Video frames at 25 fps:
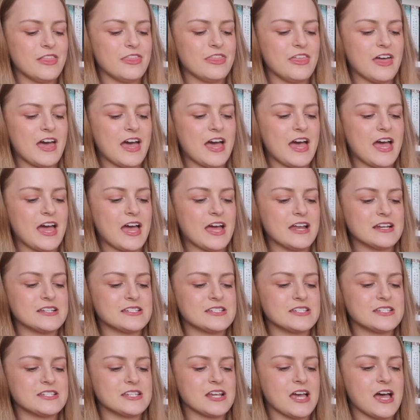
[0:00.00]

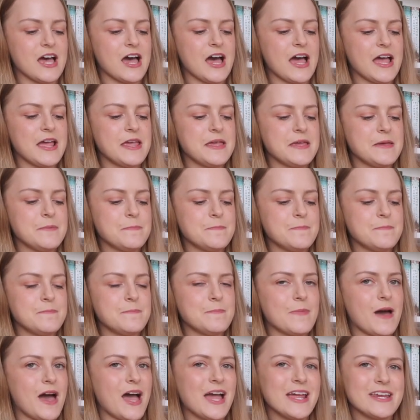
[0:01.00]
that I
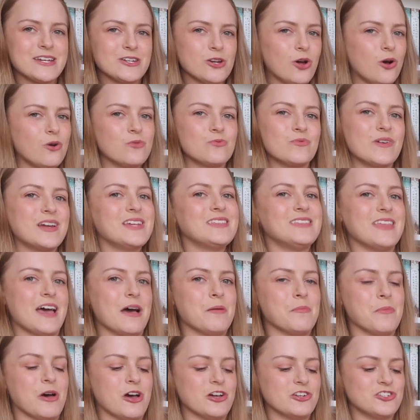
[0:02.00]
might not read
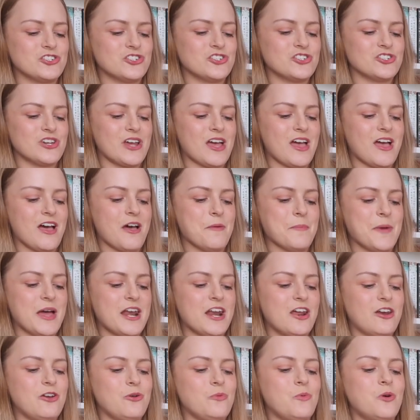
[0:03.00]
that much and
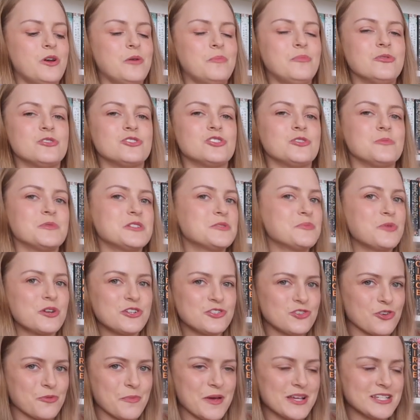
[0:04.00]
I don't want to put too much
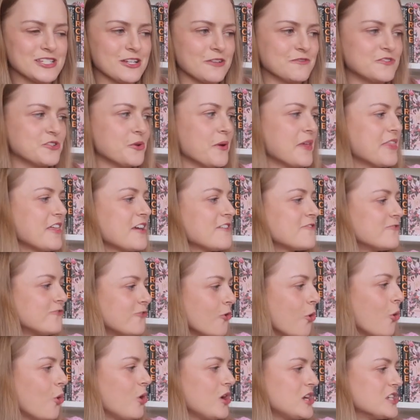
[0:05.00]
pressure on myself. So I think
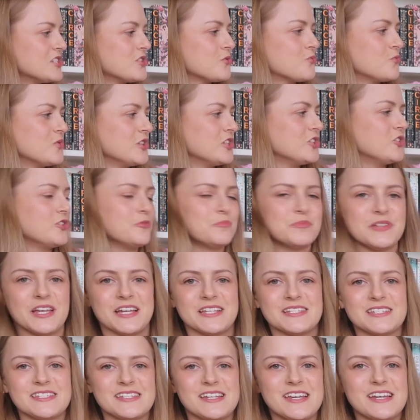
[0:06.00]
4 is a really good
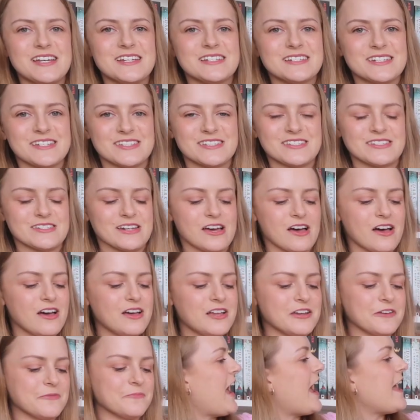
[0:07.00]
place to
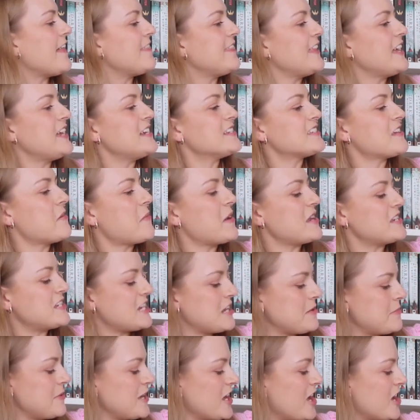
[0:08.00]
start. And these are my
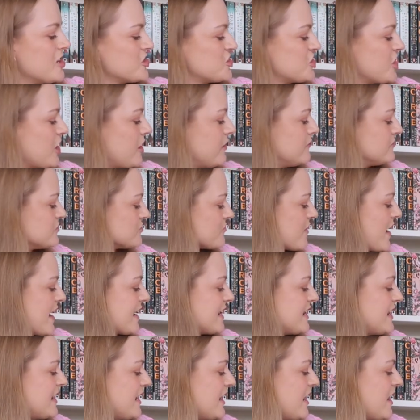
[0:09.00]
TBR shelves right
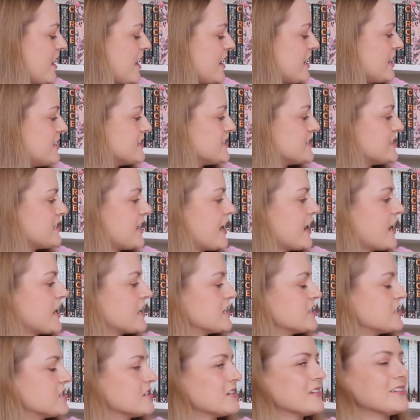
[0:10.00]
here. It's like
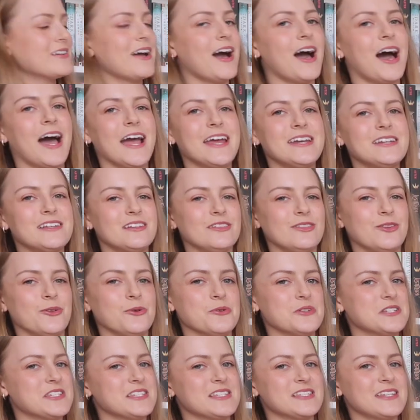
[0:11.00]
kind of
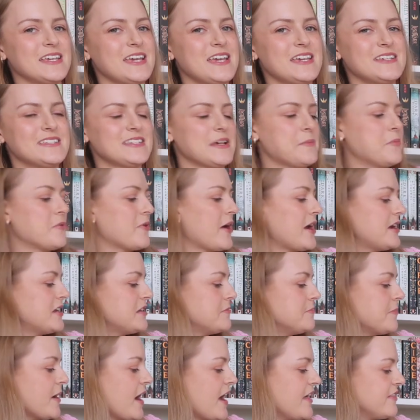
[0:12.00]
loosely
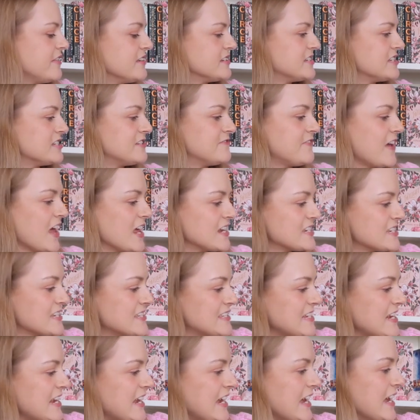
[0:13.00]
separated by this is
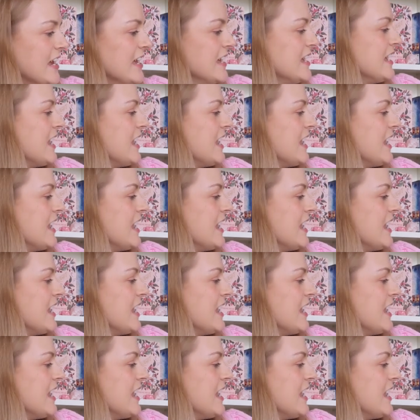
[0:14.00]
fantasy